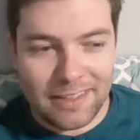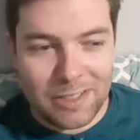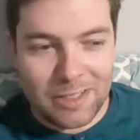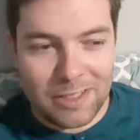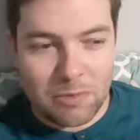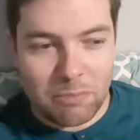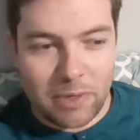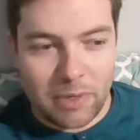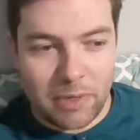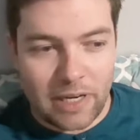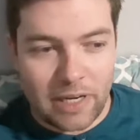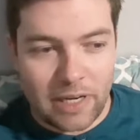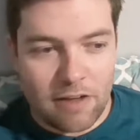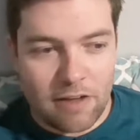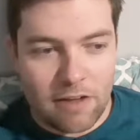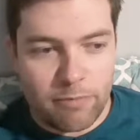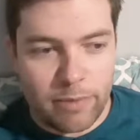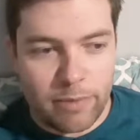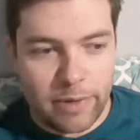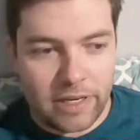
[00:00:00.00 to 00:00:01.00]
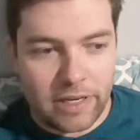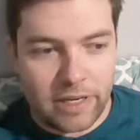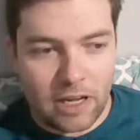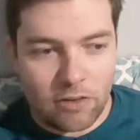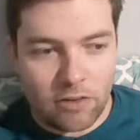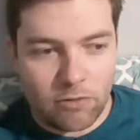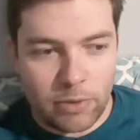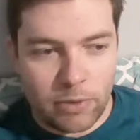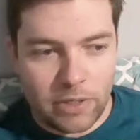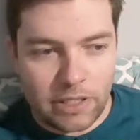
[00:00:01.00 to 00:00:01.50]
but I've been
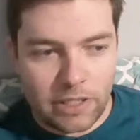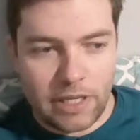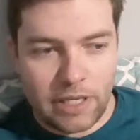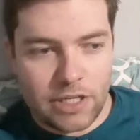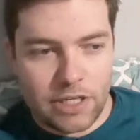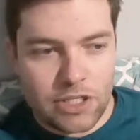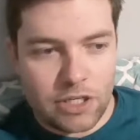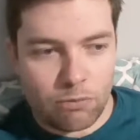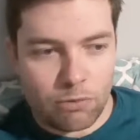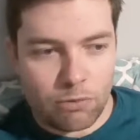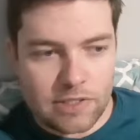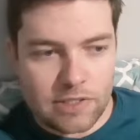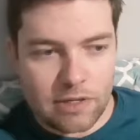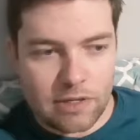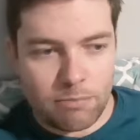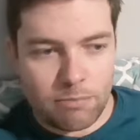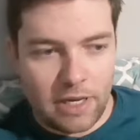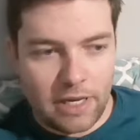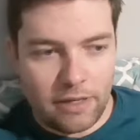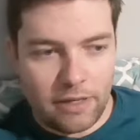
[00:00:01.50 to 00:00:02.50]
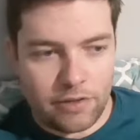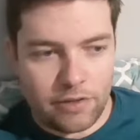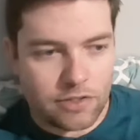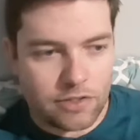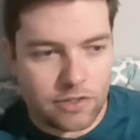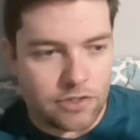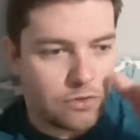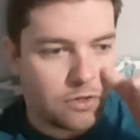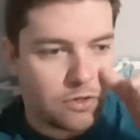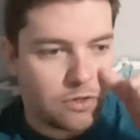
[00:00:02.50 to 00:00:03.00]
engaging with some
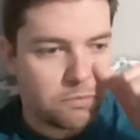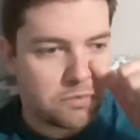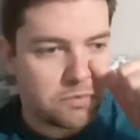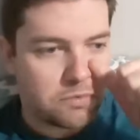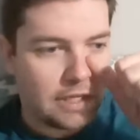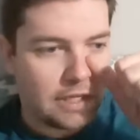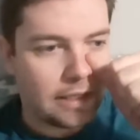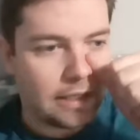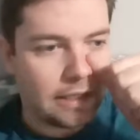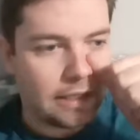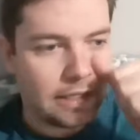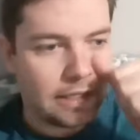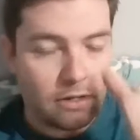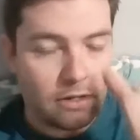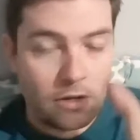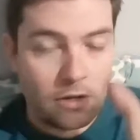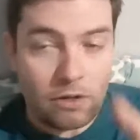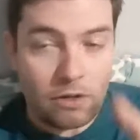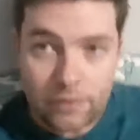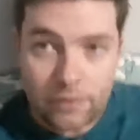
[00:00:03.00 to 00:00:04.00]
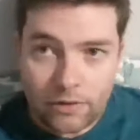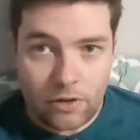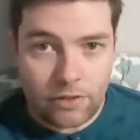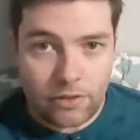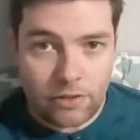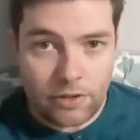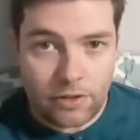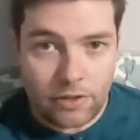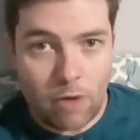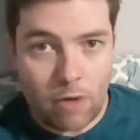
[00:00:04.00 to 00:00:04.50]
atheist groups lately on the
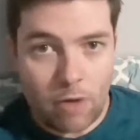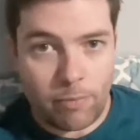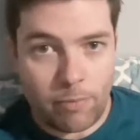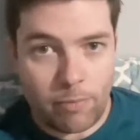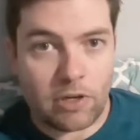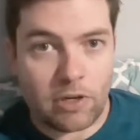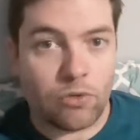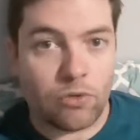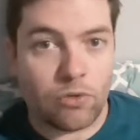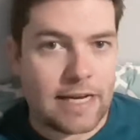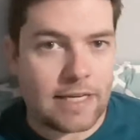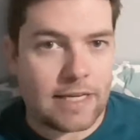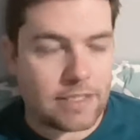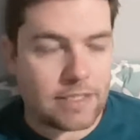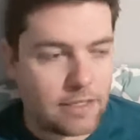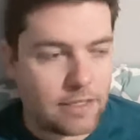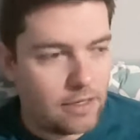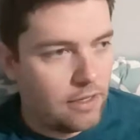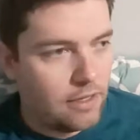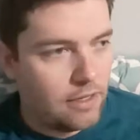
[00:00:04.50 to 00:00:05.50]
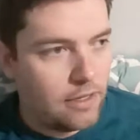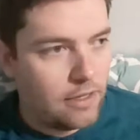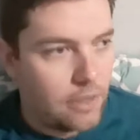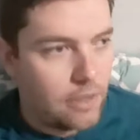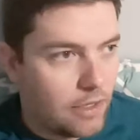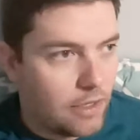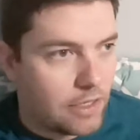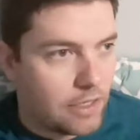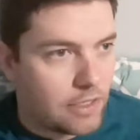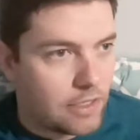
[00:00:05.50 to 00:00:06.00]
topic of race.
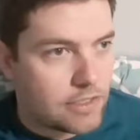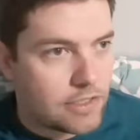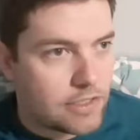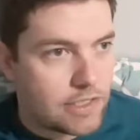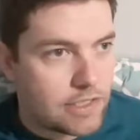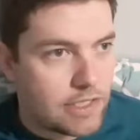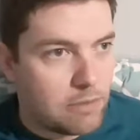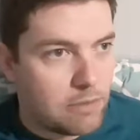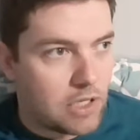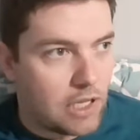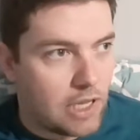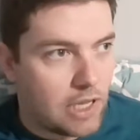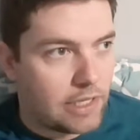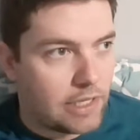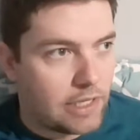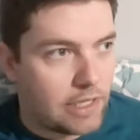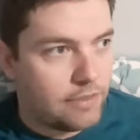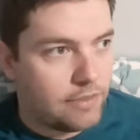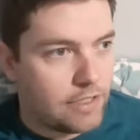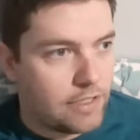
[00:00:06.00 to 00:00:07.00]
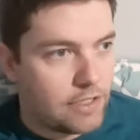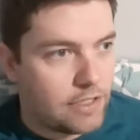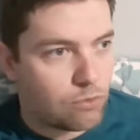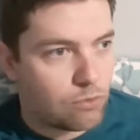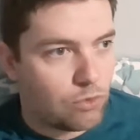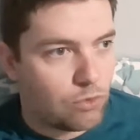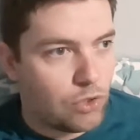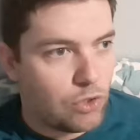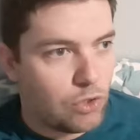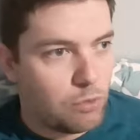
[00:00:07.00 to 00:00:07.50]
It seems like in these
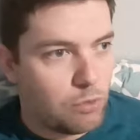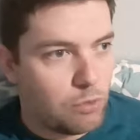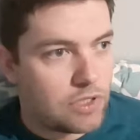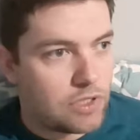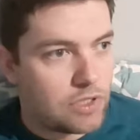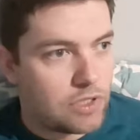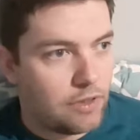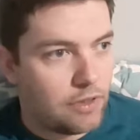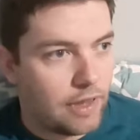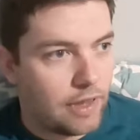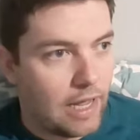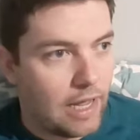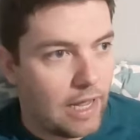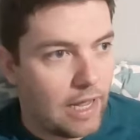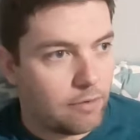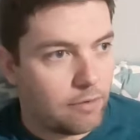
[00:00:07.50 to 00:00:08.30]
groups that